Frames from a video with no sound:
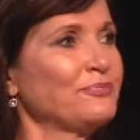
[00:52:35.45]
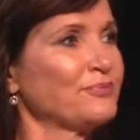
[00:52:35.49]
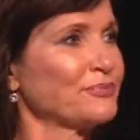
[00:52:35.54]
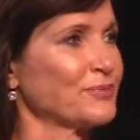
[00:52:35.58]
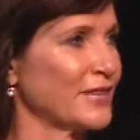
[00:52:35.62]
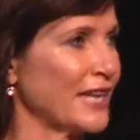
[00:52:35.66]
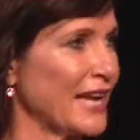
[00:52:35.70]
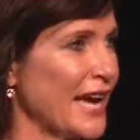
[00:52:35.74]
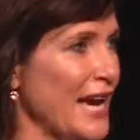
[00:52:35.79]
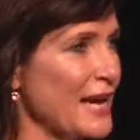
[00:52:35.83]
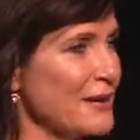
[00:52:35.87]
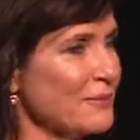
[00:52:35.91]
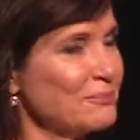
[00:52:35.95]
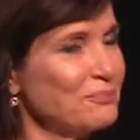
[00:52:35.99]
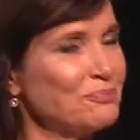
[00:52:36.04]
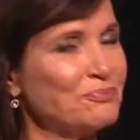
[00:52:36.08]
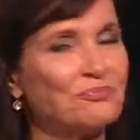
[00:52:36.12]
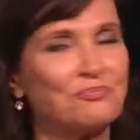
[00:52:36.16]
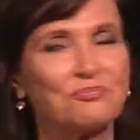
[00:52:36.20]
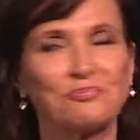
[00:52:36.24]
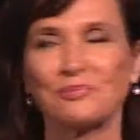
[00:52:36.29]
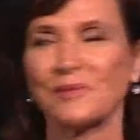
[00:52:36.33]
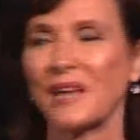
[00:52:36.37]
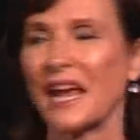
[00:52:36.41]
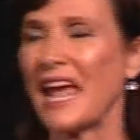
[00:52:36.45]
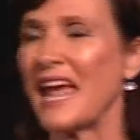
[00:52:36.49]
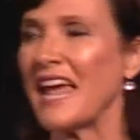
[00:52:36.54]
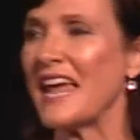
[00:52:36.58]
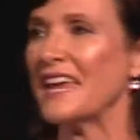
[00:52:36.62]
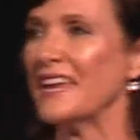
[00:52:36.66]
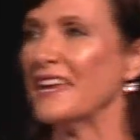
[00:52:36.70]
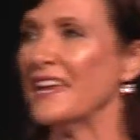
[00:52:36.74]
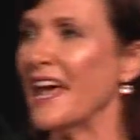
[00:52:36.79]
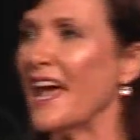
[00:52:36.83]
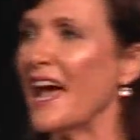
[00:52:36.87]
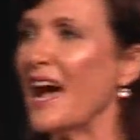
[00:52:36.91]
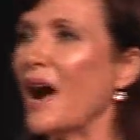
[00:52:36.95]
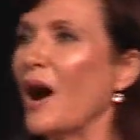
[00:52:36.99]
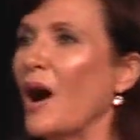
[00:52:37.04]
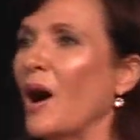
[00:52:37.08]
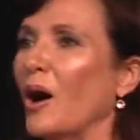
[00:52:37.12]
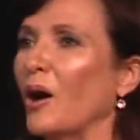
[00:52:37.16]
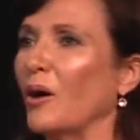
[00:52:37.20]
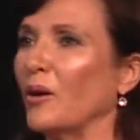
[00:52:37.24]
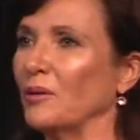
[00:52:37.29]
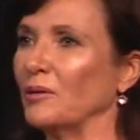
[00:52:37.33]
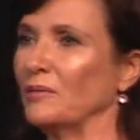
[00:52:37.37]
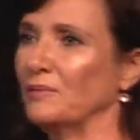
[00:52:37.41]
Okay.
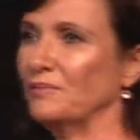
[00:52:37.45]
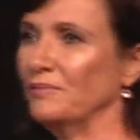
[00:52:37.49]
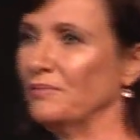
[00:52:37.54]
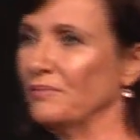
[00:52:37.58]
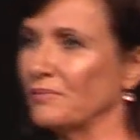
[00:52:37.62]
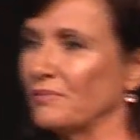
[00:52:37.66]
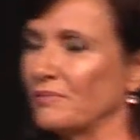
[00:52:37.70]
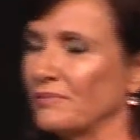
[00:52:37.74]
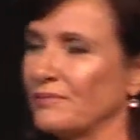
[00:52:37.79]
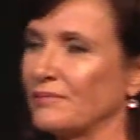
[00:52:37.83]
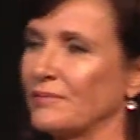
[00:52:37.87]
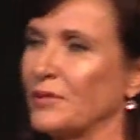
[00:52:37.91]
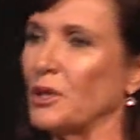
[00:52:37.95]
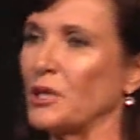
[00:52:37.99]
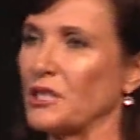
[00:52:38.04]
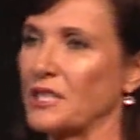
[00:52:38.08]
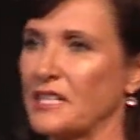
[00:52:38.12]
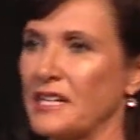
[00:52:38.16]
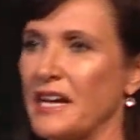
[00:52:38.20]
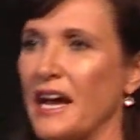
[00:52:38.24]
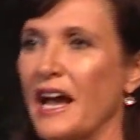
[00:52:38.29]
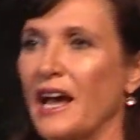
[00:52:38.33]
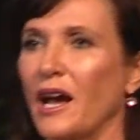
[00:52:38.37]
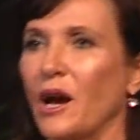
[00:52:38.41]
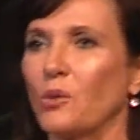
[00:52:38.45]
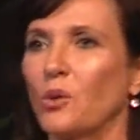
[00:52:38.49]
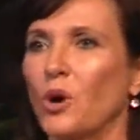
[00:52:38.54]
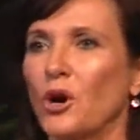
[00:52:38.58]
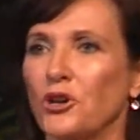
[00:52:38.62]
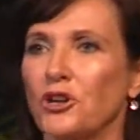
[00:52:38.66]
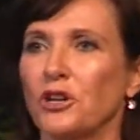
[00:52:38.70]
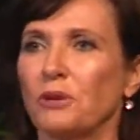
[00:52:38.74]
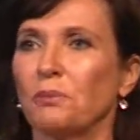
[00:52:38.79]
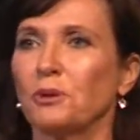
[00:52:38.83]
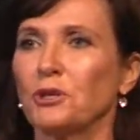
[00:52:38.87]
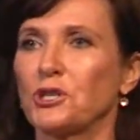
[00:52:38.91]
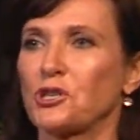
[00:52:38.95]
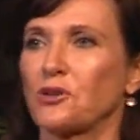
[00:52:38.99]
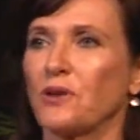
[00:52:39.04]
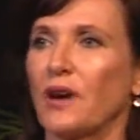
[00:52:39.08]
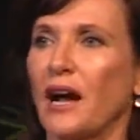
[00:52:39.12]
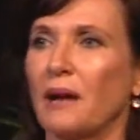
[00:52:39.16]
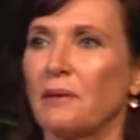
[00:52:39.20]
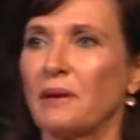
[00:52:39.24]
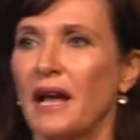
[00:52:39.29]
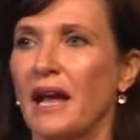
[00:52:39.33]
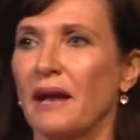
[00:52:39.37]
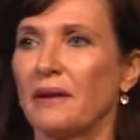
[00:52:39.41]
Now, person A, I want you to put your
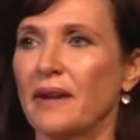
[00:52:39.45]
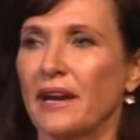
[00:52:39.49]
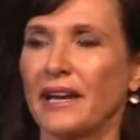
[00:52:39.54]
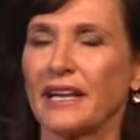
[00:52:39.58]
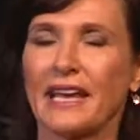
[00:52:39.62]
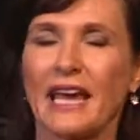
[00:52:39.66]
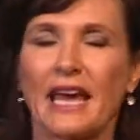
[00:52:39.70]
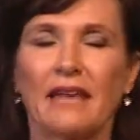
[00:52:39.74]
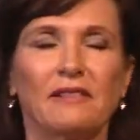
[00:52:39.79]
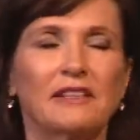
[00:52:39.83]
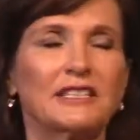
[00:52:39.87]
arm and hand out again.